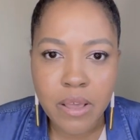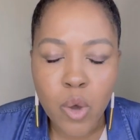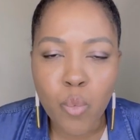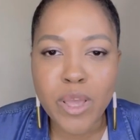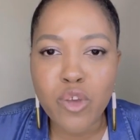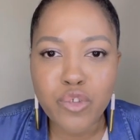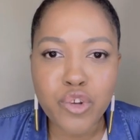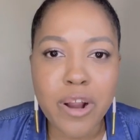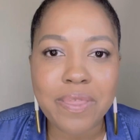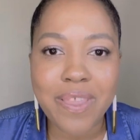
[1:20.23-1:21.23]
When you
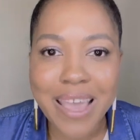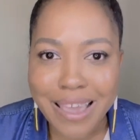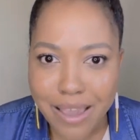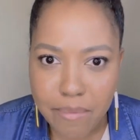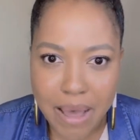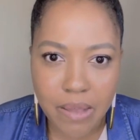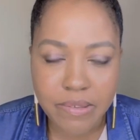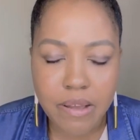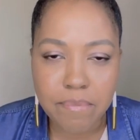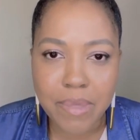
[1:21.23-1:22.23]
start thinking about
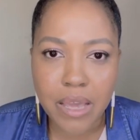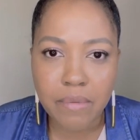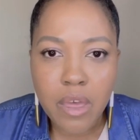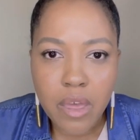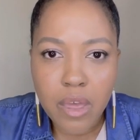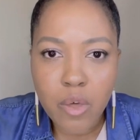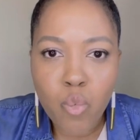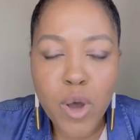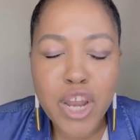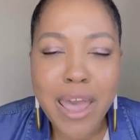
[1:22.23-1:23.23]
something,
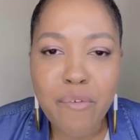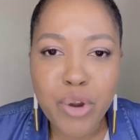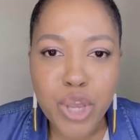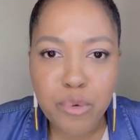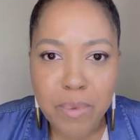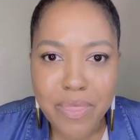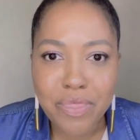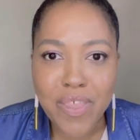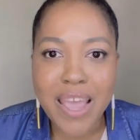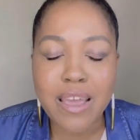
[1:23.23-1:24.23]
whatever you've been
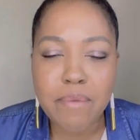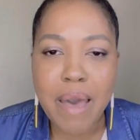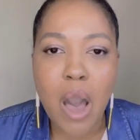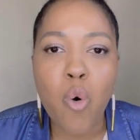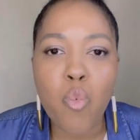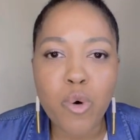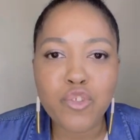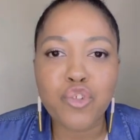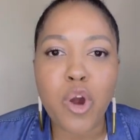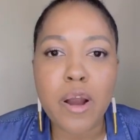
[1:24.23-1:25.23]
thinking about will
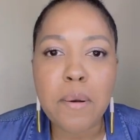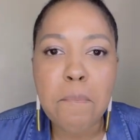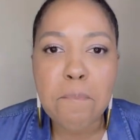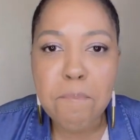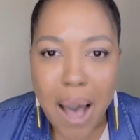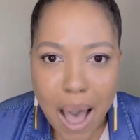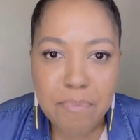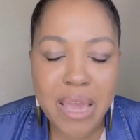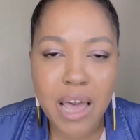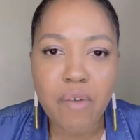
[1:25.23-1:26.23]
start
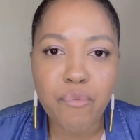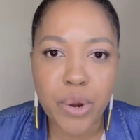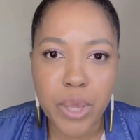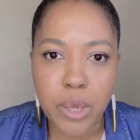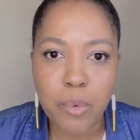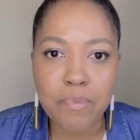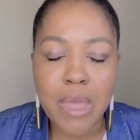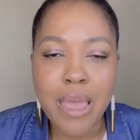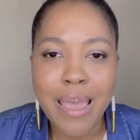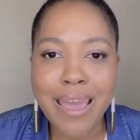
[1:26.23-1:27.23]
popping up for you.
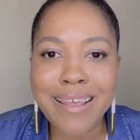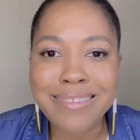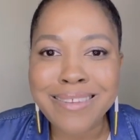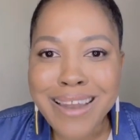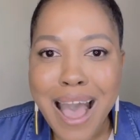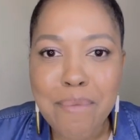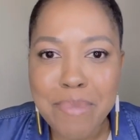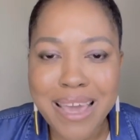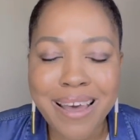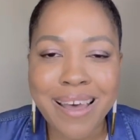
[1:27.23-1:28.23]
And it's not
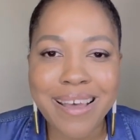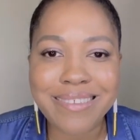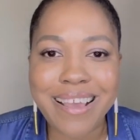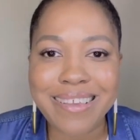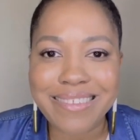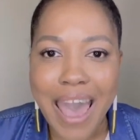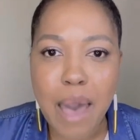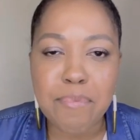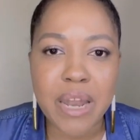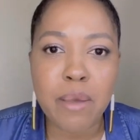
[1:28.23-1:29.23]
because it's
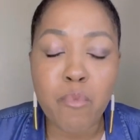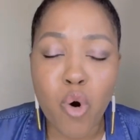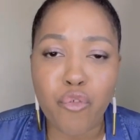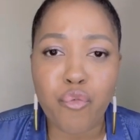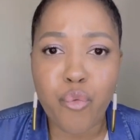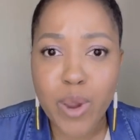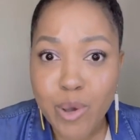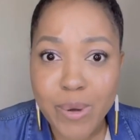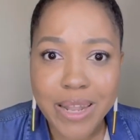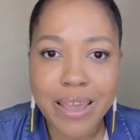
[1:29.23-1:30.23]
happening more
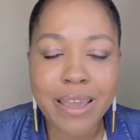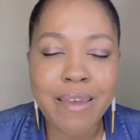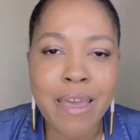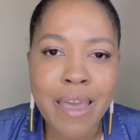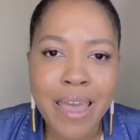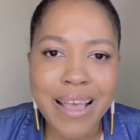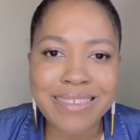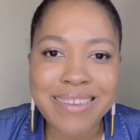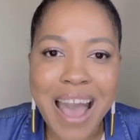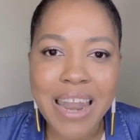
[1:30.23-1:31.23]
frequently.
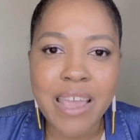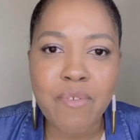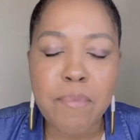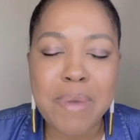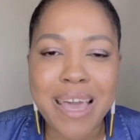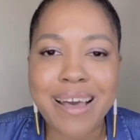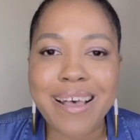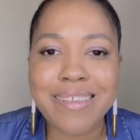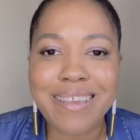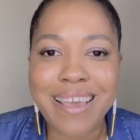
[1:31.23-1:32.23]
It's not even
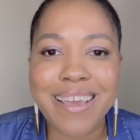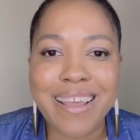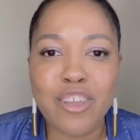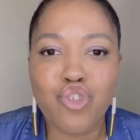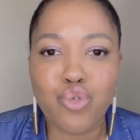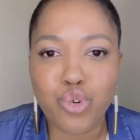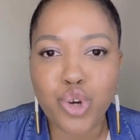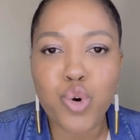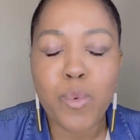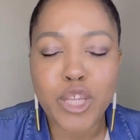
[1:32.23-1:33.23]
because it is
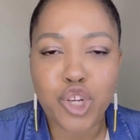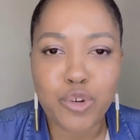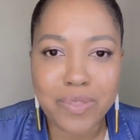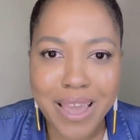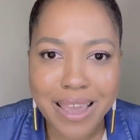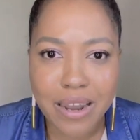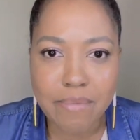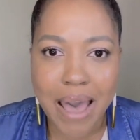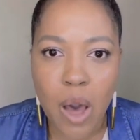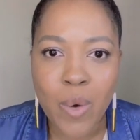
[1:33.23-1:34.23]
true what you're thinking
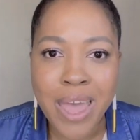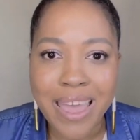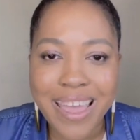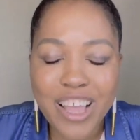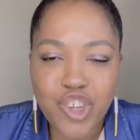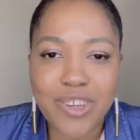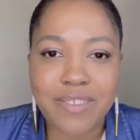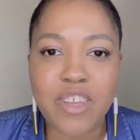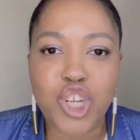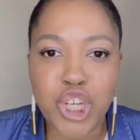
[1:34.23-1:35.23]
about. It's
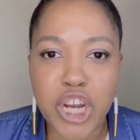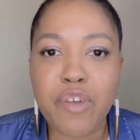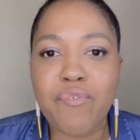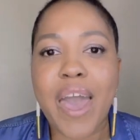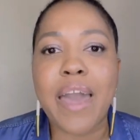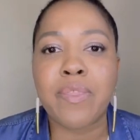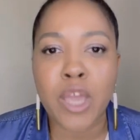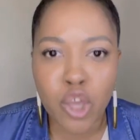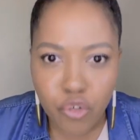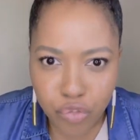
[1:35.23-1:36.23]
just the sheer fact
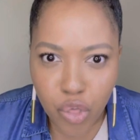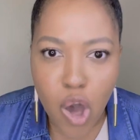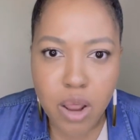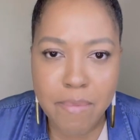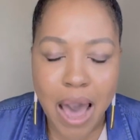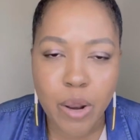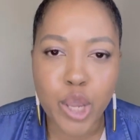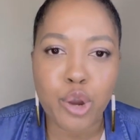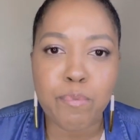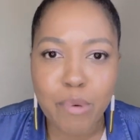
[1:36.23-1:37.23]
that you've thought about
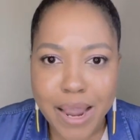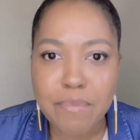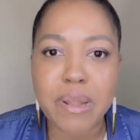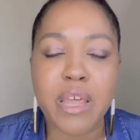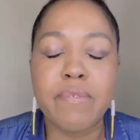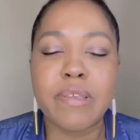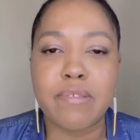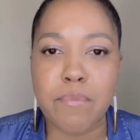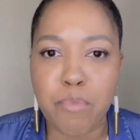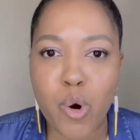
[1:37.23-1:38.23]
it. Your brain believes
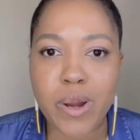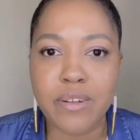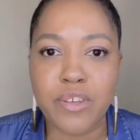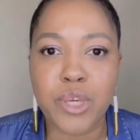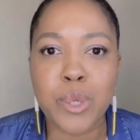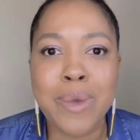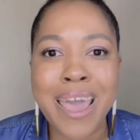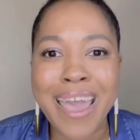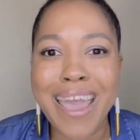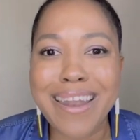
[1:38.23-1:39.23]
it's important to you.
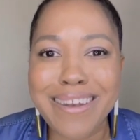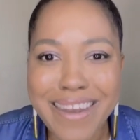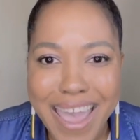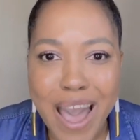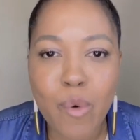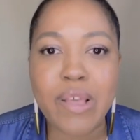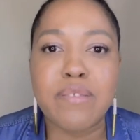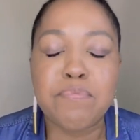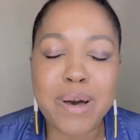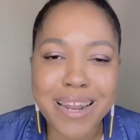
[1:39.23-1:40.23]
And now
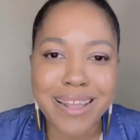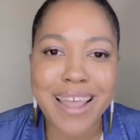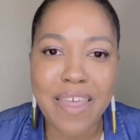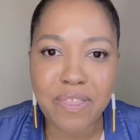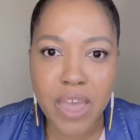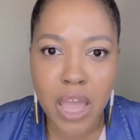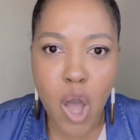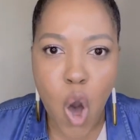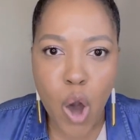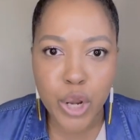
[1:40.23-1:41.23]
it's putting that
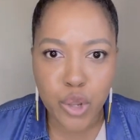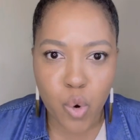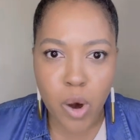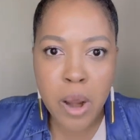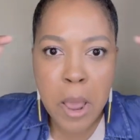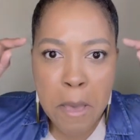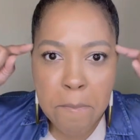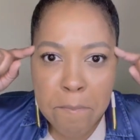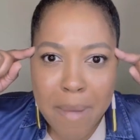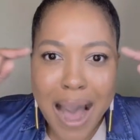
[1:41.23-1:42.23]
thing on your
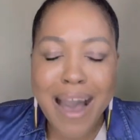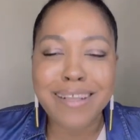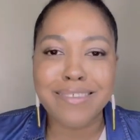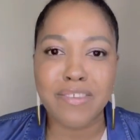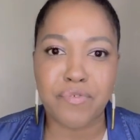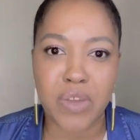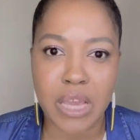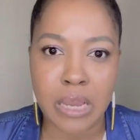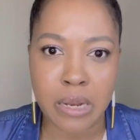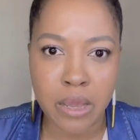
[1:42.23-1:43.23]
mind's
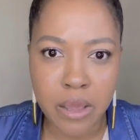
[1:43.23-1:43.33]
feed.